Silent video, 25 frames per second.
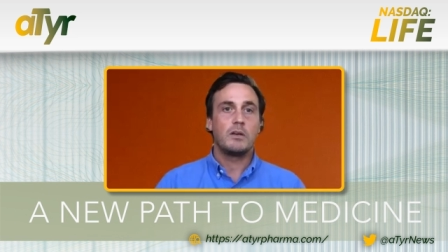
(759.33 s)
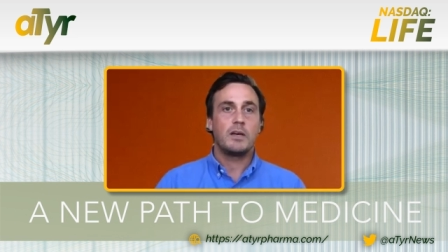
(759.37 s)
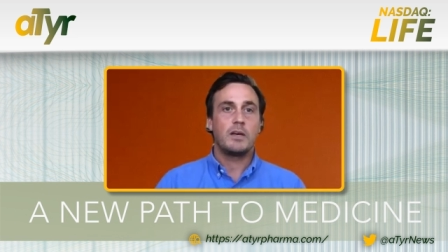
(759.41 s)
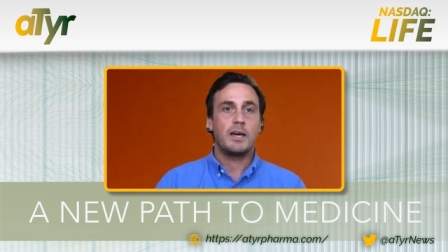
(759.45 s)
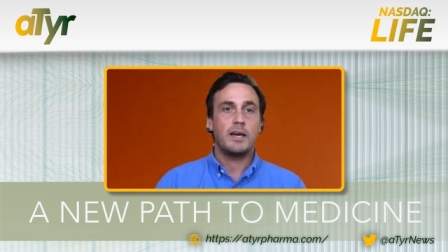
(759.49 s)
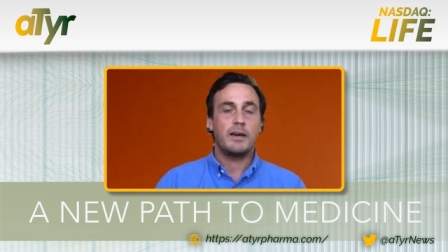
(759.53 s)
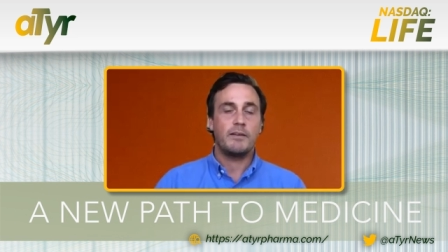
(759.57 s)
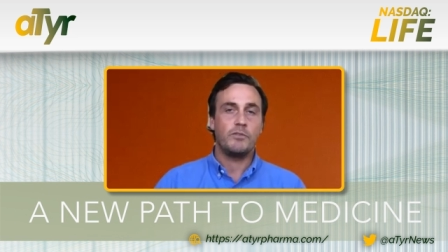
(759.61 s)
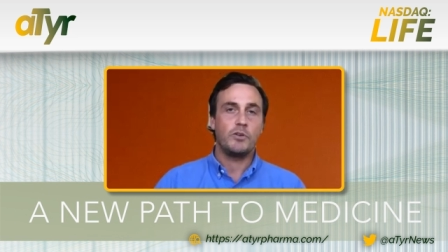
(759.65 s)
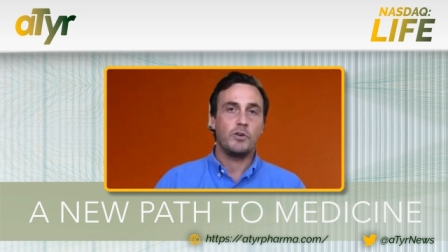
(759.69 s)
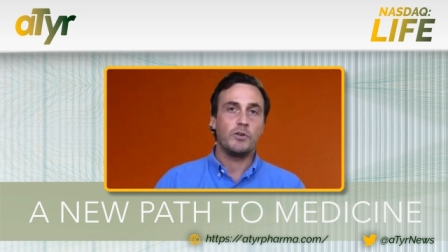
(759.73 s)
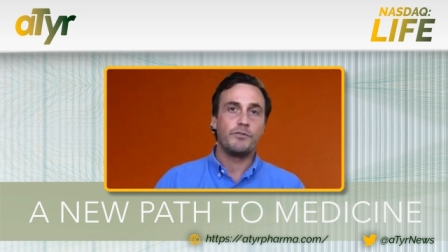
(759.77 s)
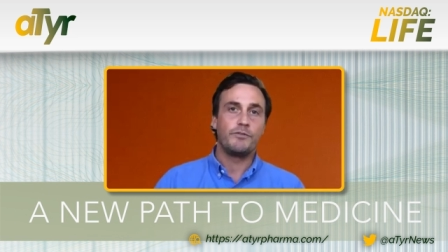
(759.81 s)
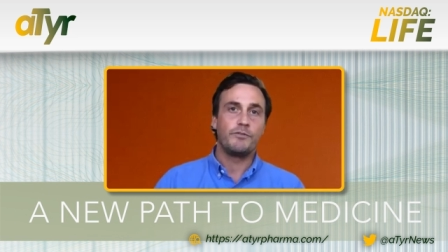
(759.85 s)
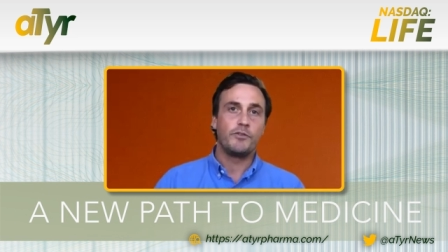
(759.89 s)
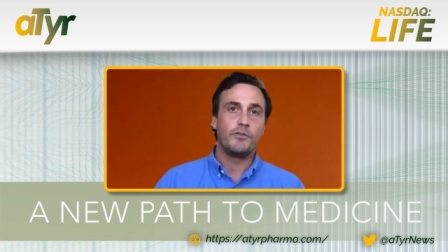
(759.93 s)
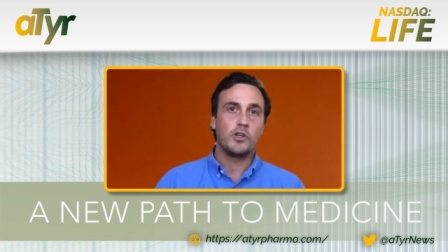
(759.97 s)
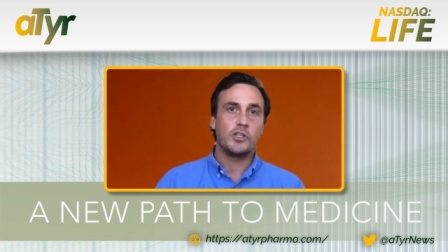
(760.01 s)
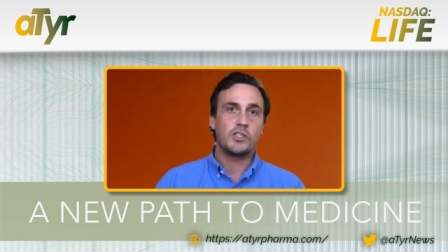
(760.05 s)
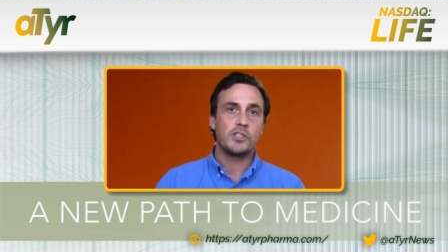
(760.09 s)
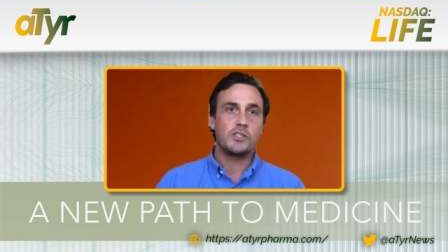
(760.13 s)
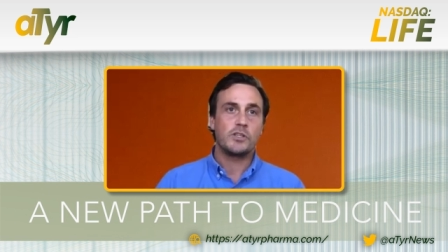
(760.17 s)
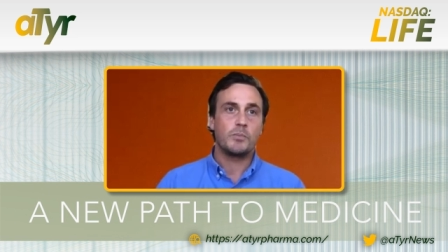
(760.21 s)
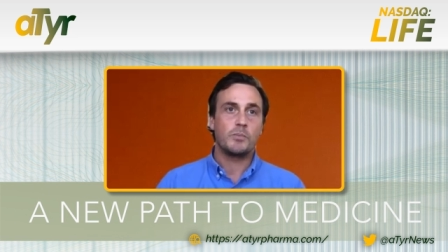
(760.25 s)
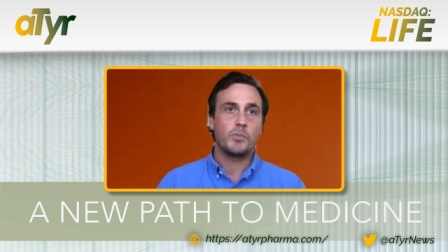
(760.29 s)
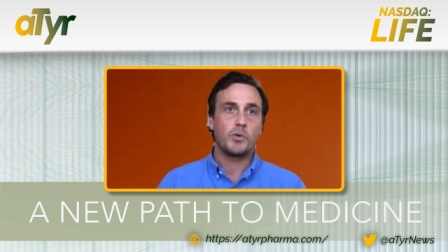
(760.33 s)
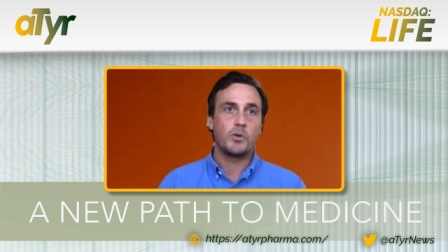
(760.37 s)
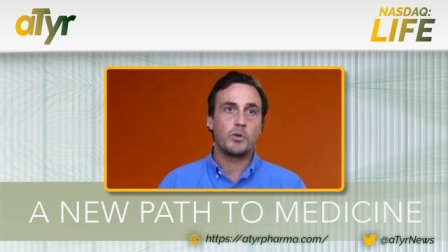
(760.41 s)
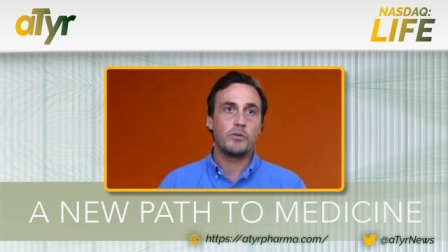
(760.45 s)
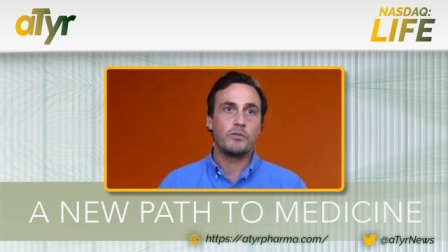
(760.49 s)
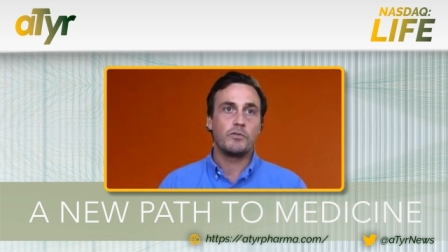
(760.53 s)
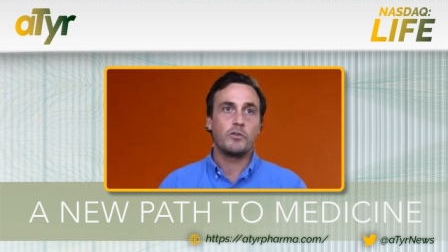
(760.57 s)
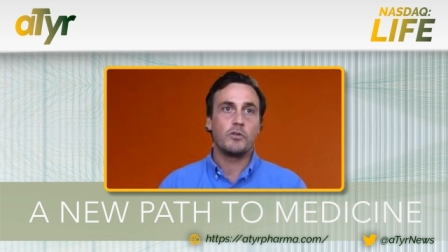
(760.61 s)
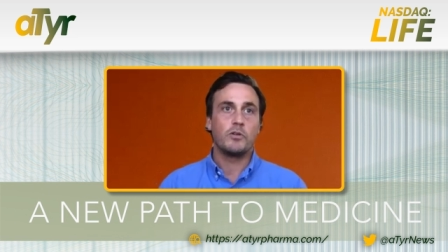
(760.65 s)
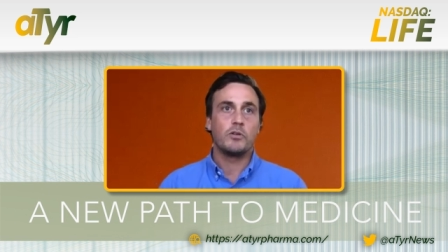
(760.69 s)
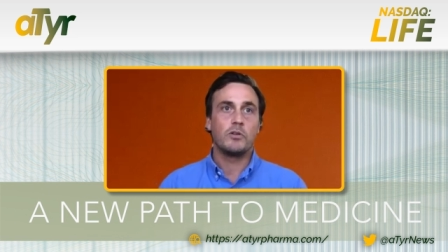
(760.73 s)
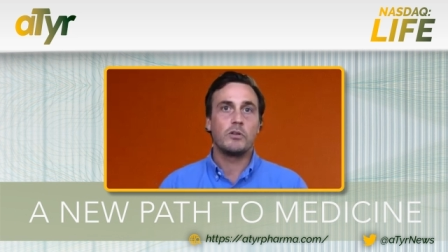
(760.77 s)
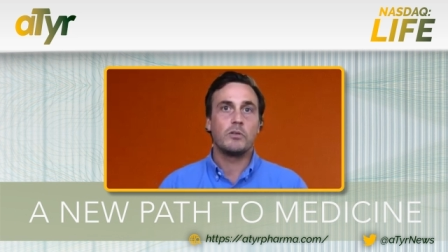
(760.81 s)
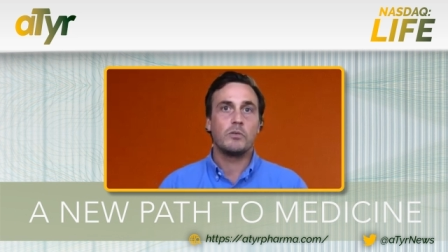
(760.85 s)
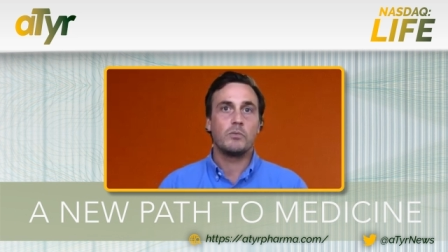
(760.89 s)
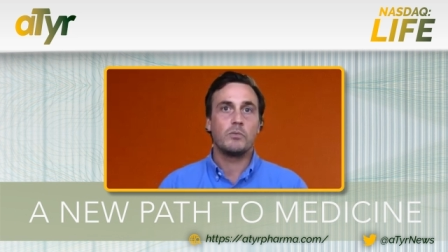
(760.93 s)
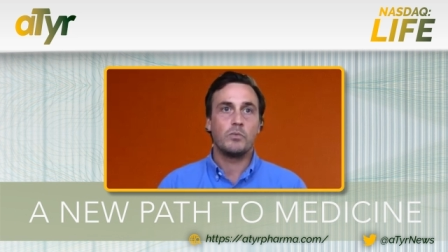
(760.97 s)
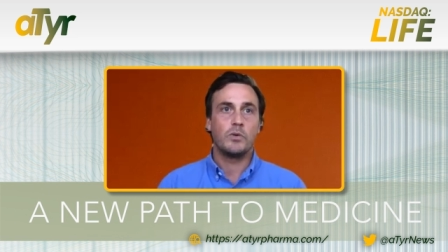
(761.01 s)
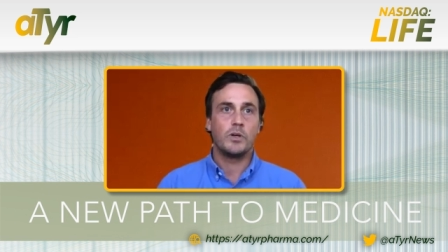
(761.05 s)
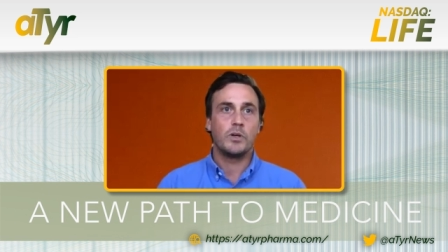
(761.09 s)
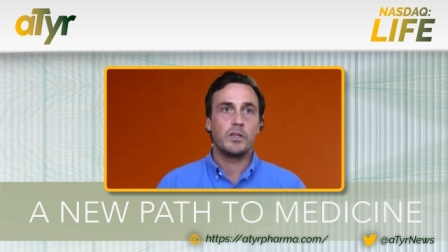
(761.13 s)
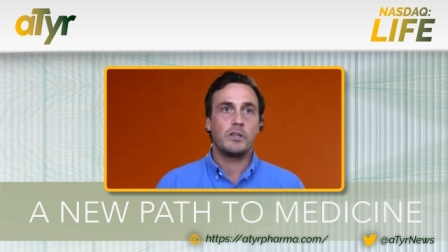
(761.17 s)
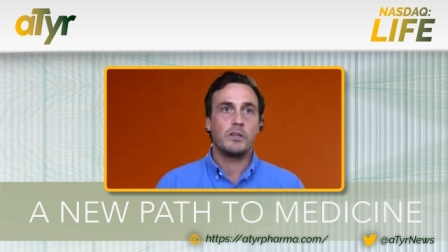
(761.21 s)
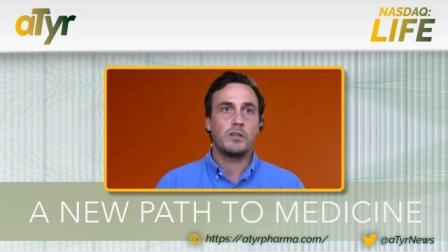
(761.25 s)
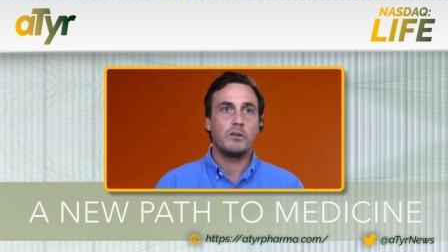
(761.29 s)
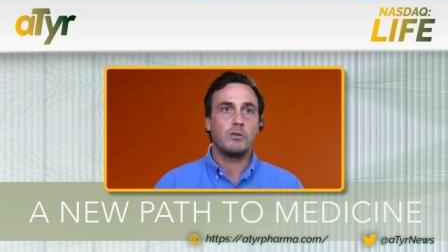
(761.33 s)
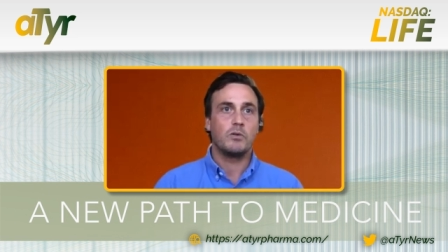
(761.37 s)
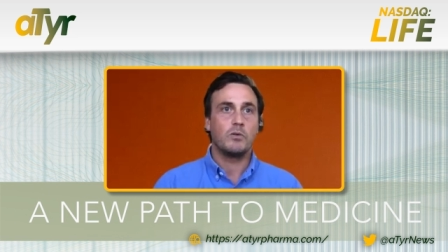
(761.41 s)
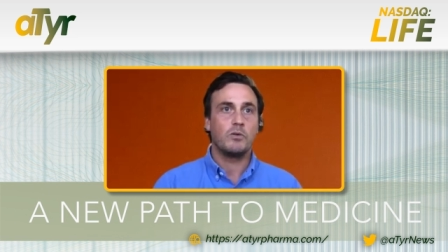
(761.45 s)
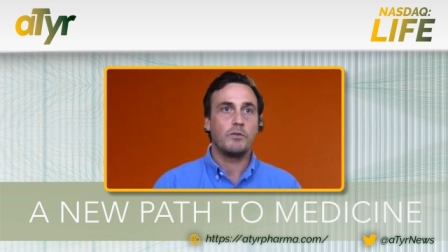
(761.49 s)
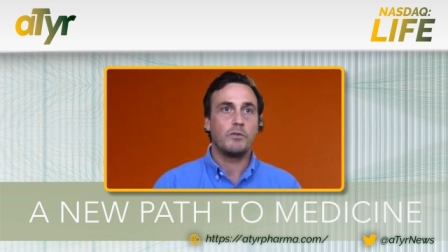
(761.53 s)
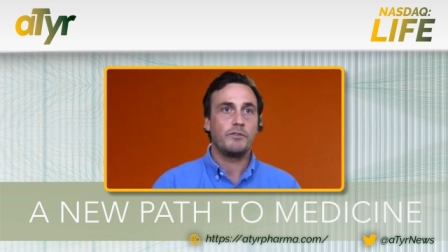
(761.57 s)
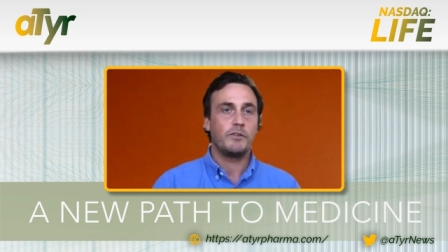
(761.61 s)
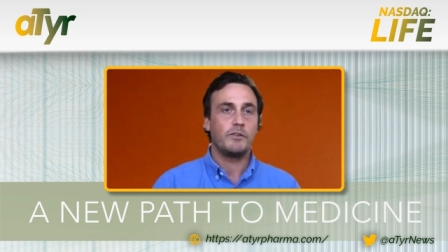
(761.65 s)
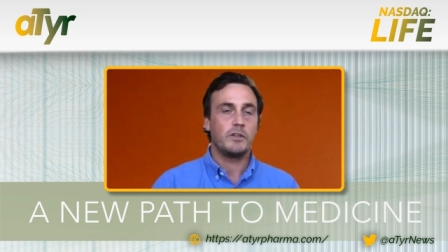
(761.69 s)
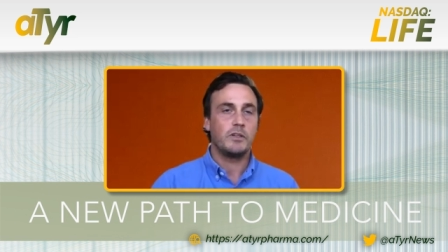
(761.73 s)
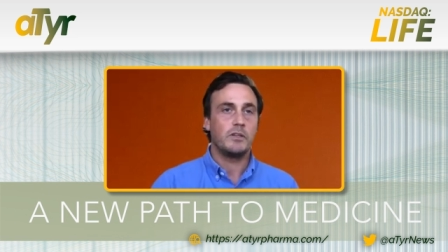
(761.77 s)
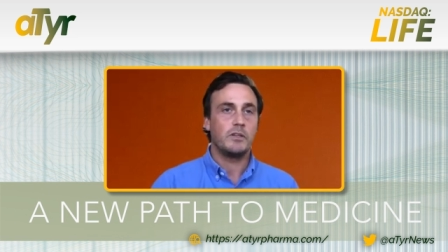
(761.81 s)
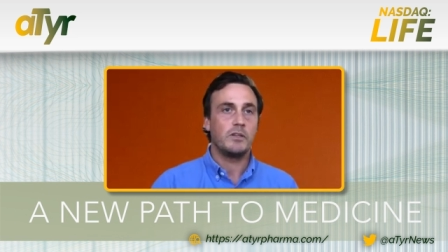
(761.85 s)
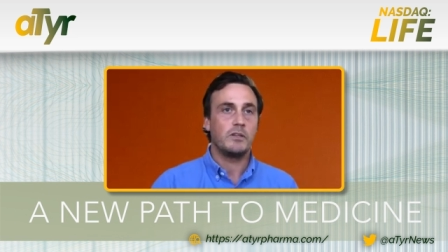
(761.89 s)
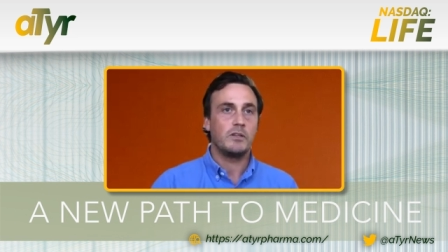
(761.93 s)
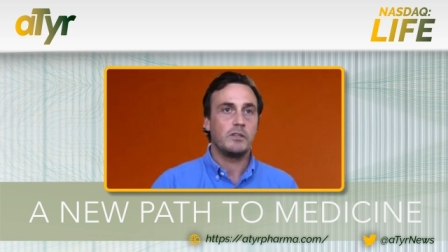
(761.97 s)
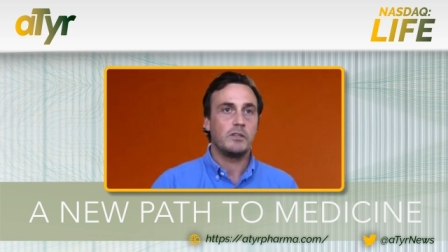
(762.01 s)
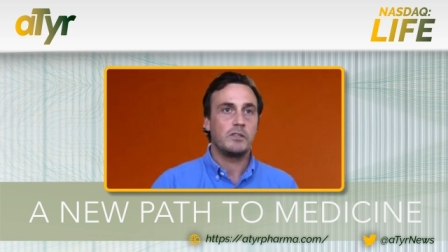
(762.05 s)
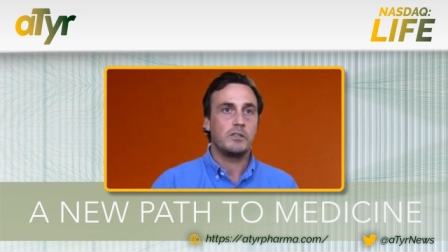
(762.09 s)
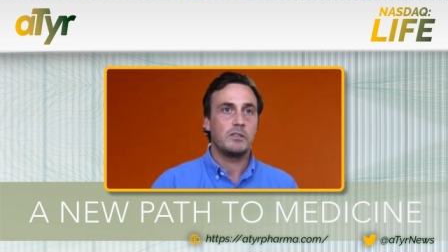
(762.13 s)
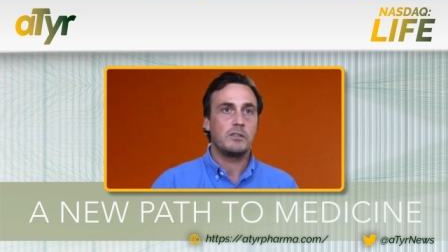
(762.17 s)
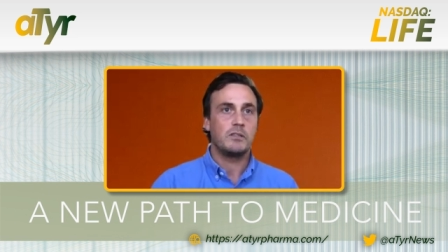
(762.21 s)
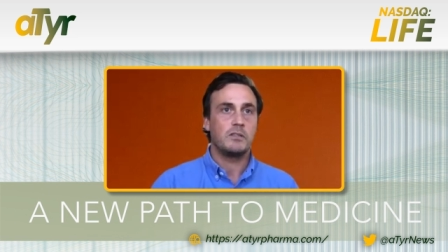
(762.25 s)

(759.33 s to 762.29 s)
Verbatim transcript: have your first approval with an orphan